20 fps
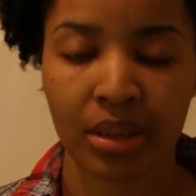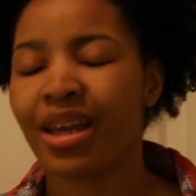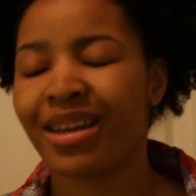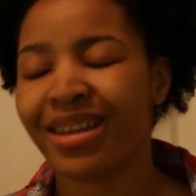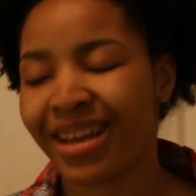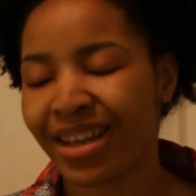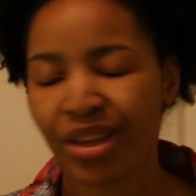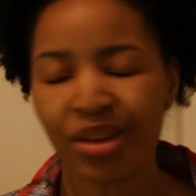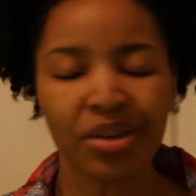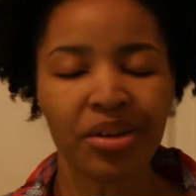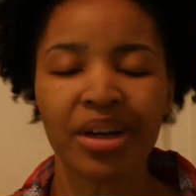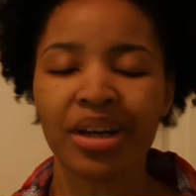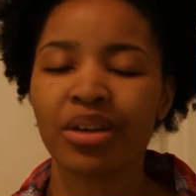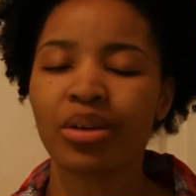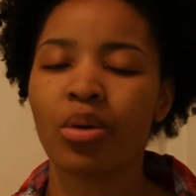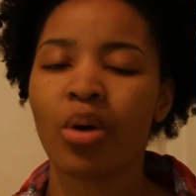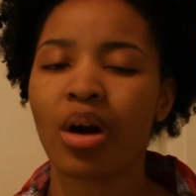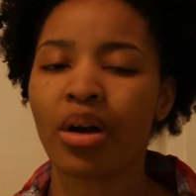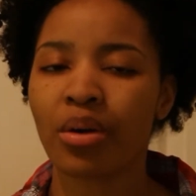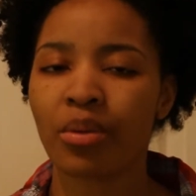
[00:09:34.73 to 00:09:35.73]
Now, you don't have to
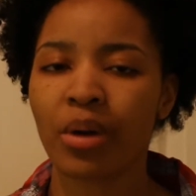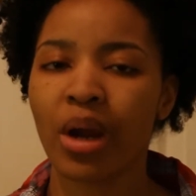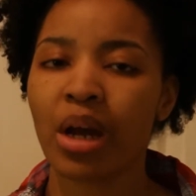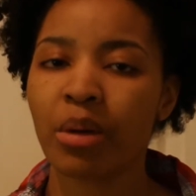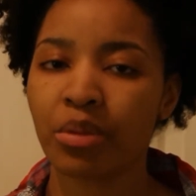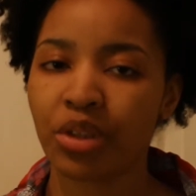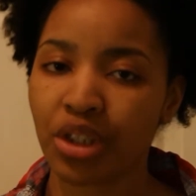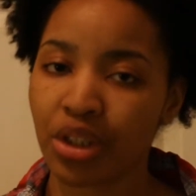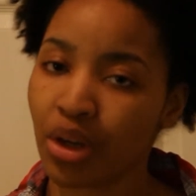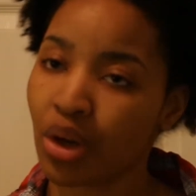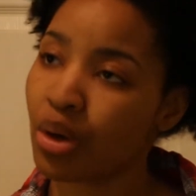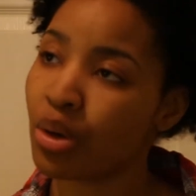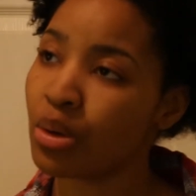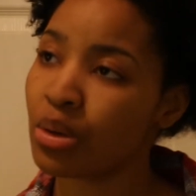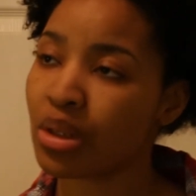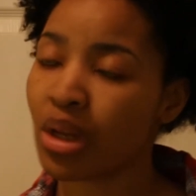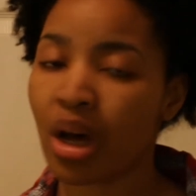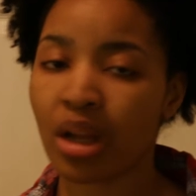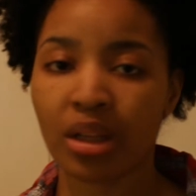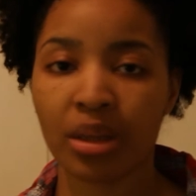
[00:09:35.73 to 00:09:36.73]
walk around with your
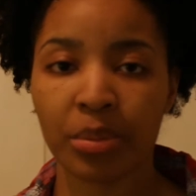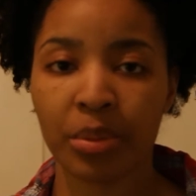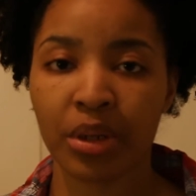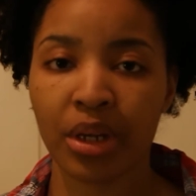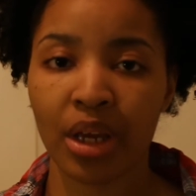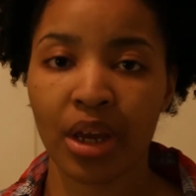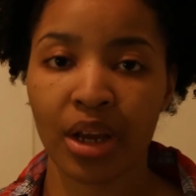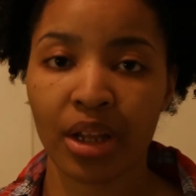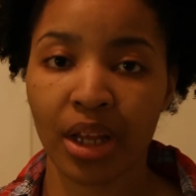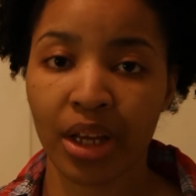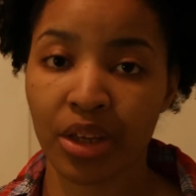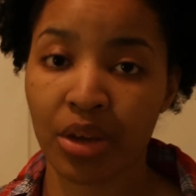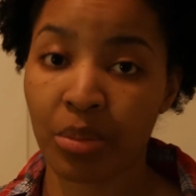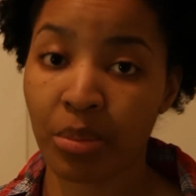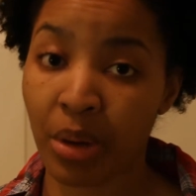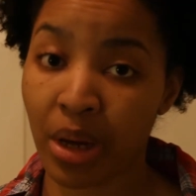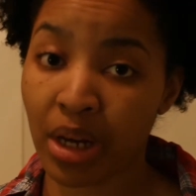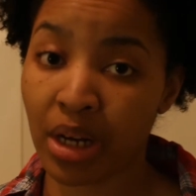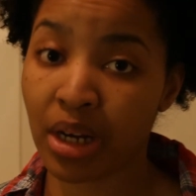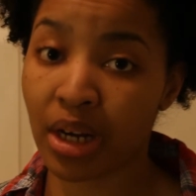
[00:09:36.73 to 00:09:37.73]
nose all up in the air like you're
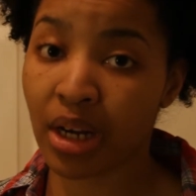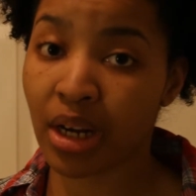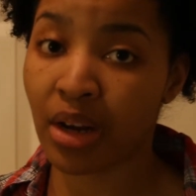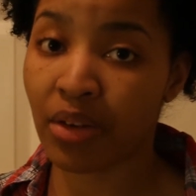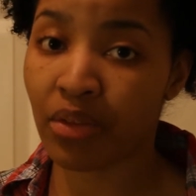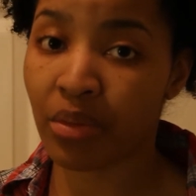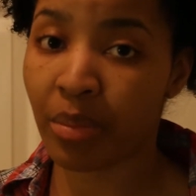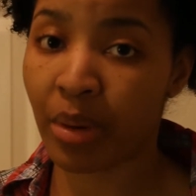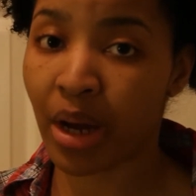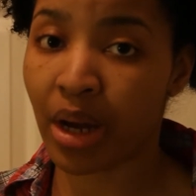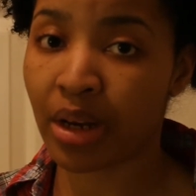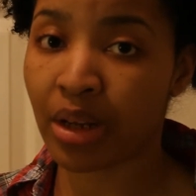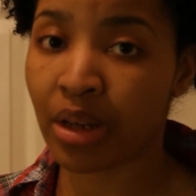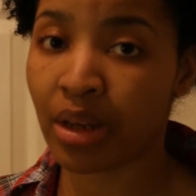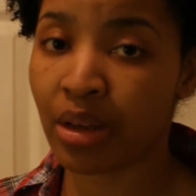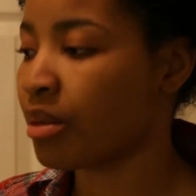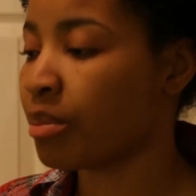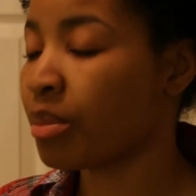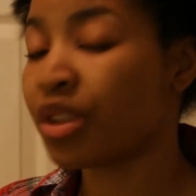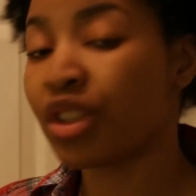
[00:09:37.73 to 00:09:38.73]
better than everybody,
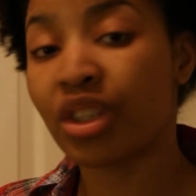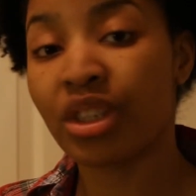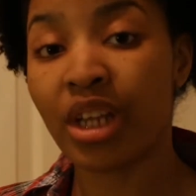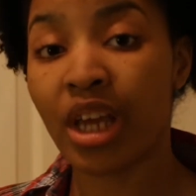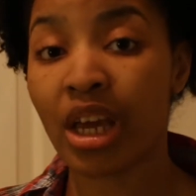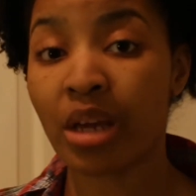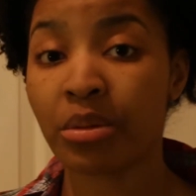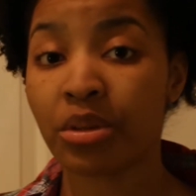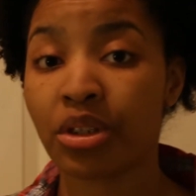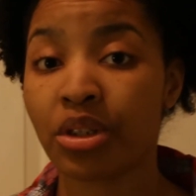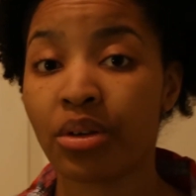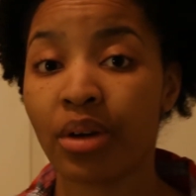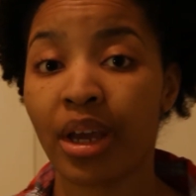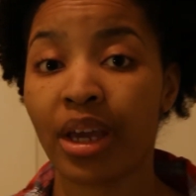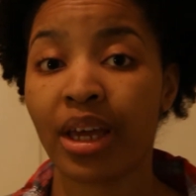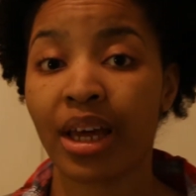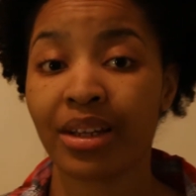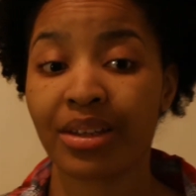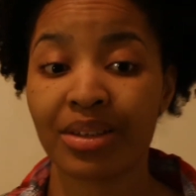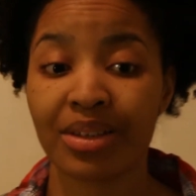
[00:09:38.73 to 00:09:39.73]
but you damn sure
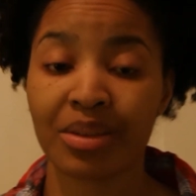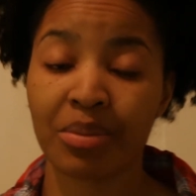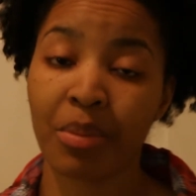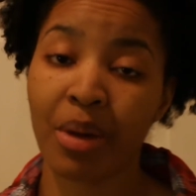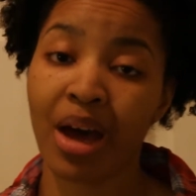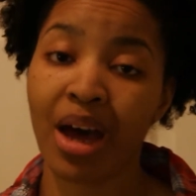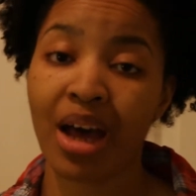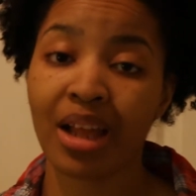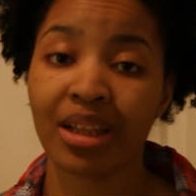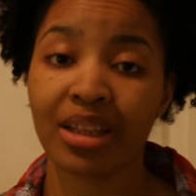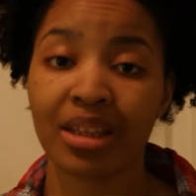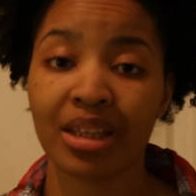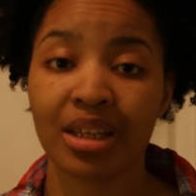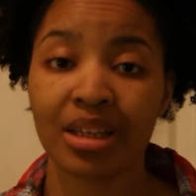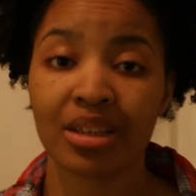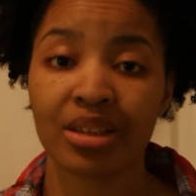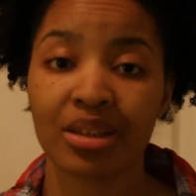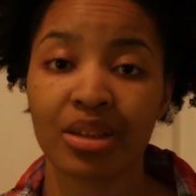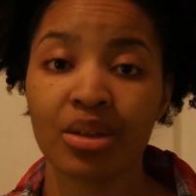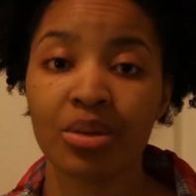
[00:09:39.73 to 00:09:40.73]
ain't got to smile and think
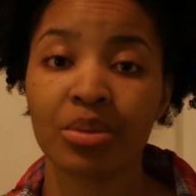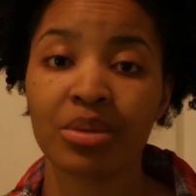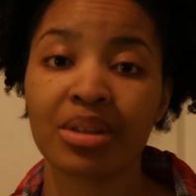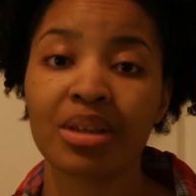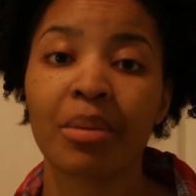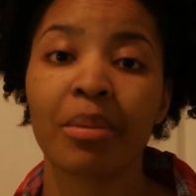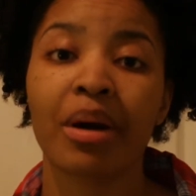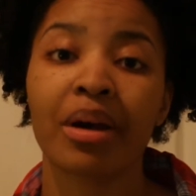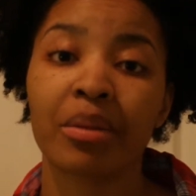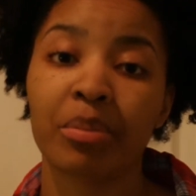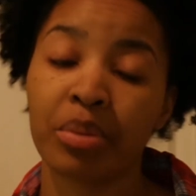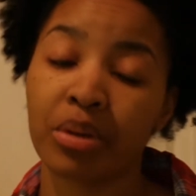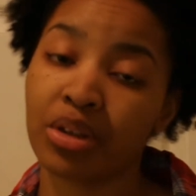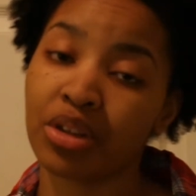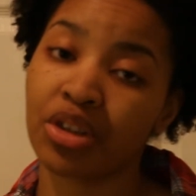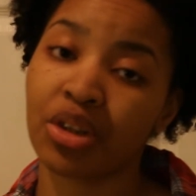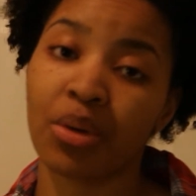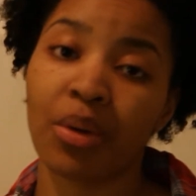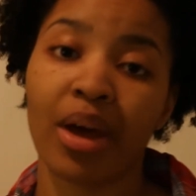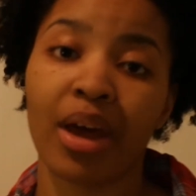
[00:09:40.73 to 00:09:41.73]
it's cute when somebody
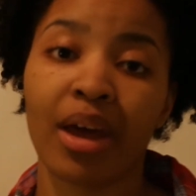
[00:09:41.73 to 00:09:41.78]
pinch your